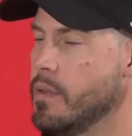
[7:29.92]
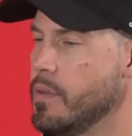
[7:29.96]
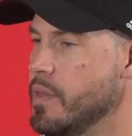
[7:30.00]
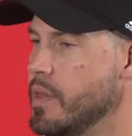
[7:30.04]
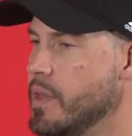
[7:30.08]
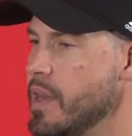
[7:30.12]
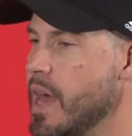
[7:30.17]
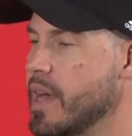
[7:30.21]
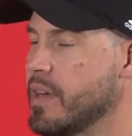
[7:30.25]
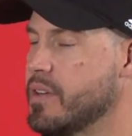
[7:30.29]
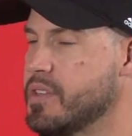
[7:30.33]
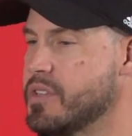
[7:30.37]

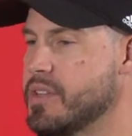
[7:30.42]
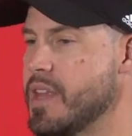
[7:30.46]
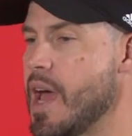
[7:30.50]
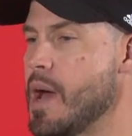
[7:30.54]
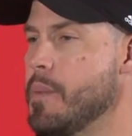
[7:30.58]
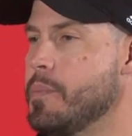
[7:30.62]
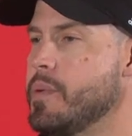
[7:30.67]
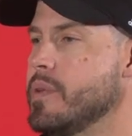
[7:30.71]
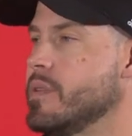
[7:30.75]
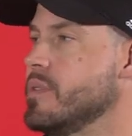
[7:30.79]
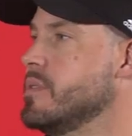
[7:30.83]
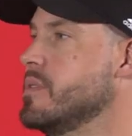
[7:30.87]
The next
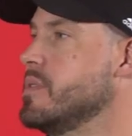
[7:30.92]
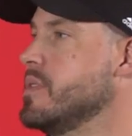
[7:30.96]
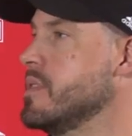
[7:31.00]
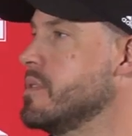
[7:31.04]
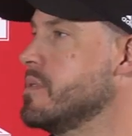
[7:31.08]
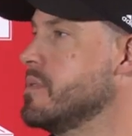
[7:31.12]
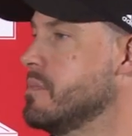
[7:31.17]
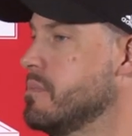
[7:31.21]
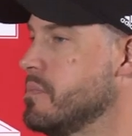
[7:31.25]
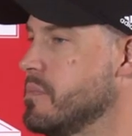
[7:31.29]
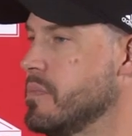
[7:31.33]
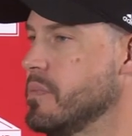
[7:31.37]
step is
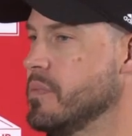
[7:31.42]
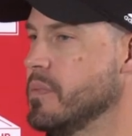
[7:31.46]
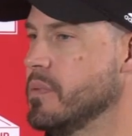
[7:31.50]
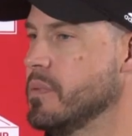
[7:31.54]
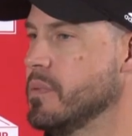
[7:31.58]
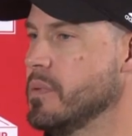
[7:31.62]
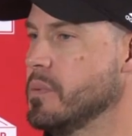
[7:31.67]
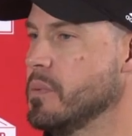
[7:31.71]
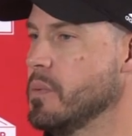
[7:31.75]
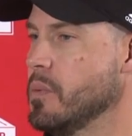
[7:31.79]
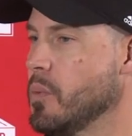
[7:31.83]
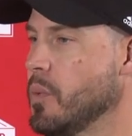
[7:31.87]
just,
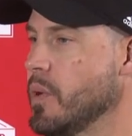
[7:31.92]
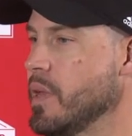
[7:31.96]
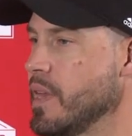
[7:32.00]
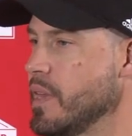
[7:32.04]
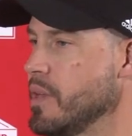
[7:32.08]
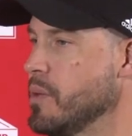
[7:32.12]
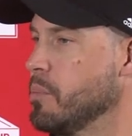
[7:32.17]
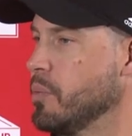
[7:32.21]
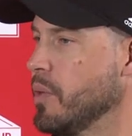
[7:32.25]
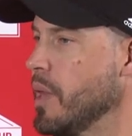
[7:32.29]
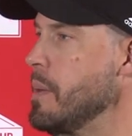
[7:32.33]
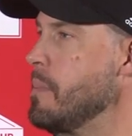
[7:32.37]
we
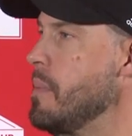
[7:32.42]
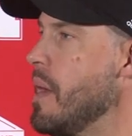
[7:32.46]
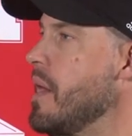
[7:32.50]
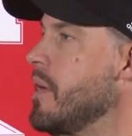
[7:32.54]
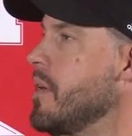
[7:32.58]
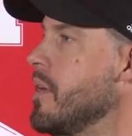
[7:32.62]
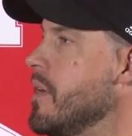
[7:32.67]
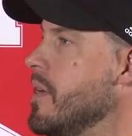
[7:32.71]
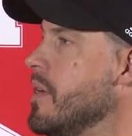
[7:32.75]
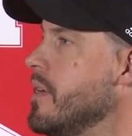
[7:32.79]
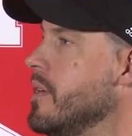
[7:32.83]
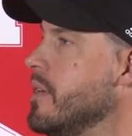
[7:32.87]
need to play
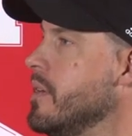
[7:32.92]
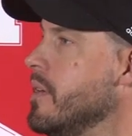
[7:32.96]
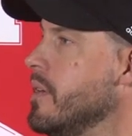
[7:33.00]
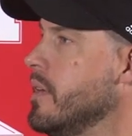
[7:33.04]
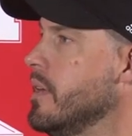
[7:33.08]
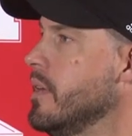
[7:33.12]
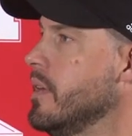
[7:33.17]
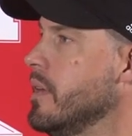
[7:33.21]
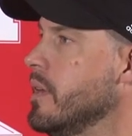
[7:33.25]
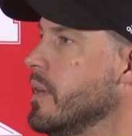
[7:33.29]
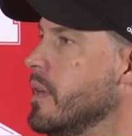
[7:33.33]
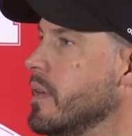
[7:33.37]
better,
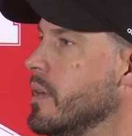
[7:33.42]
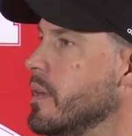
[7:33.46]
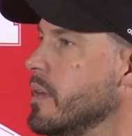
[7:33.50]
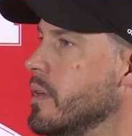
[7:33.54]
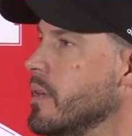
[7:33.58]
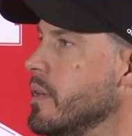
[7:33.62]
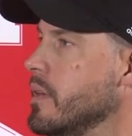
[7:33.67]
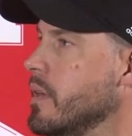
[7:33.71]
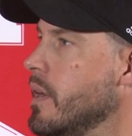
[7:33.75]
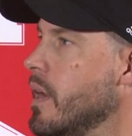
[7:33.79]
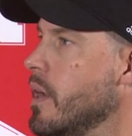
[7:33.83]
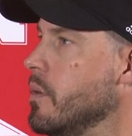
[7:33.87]

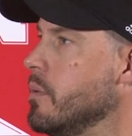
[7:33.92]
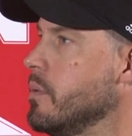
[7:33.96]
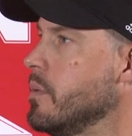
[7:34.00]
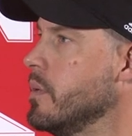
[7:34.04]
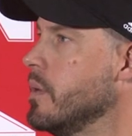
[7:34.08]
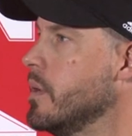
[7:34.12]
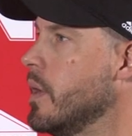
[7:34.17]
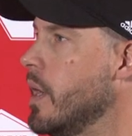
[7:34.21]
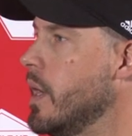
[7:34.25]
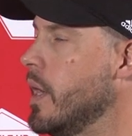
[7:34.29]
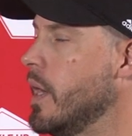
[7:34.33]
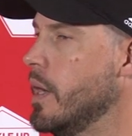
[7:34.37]
you
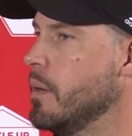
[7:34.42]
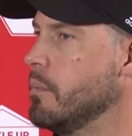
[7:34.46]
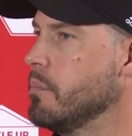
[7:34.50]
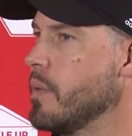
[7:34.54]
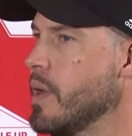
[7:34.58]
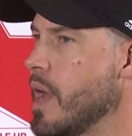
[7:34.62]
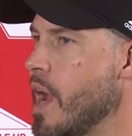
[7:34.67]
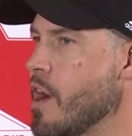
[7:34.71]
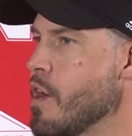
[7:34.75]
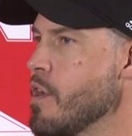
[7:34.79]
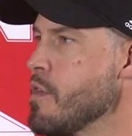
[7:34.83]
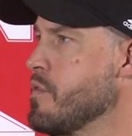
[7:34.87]
know,
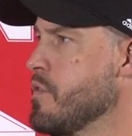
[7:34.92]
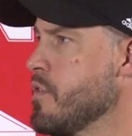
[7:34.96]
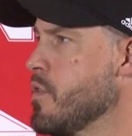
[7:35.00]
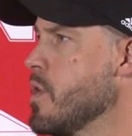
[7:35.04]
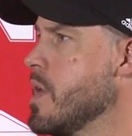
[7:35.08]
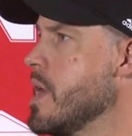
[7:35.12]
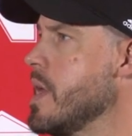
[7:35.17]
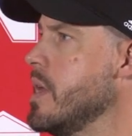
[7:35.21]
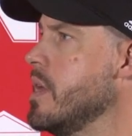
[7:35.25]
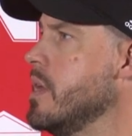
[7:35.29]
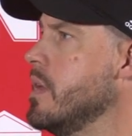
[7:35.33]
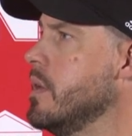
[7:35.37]

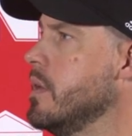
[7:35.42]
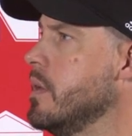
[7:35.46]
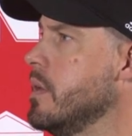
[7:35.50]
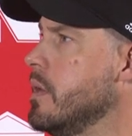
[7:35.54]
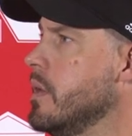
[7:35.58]
error-free.